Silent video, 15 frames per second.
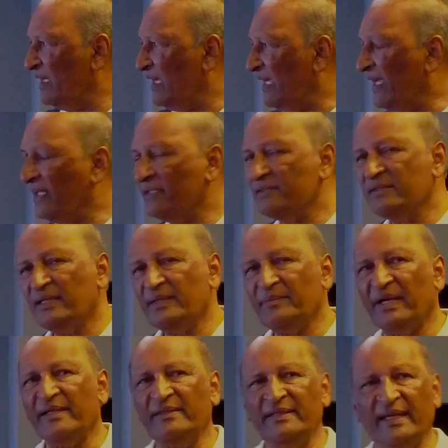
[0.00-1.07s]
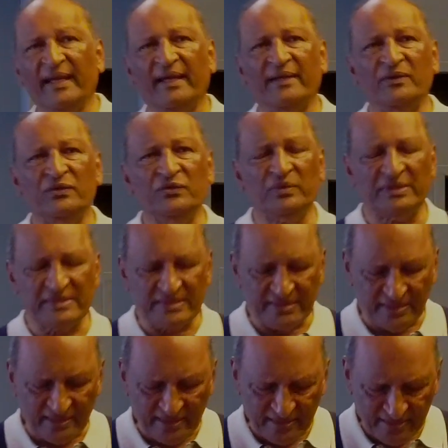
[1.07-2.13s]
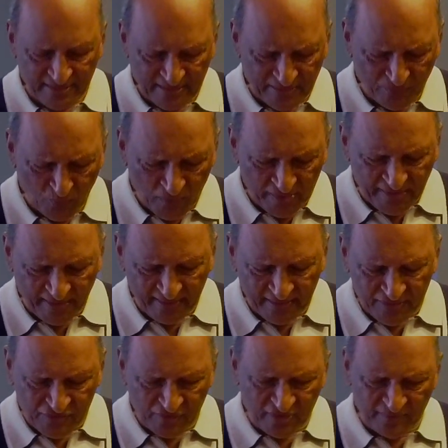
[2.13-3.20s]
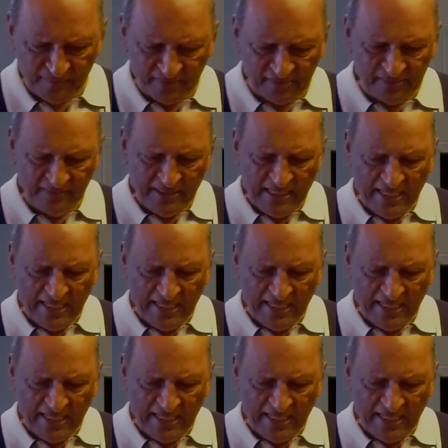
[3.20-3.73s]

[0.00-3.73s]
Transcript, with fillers: And uh, my dad, who was uh, working in the sugar mill,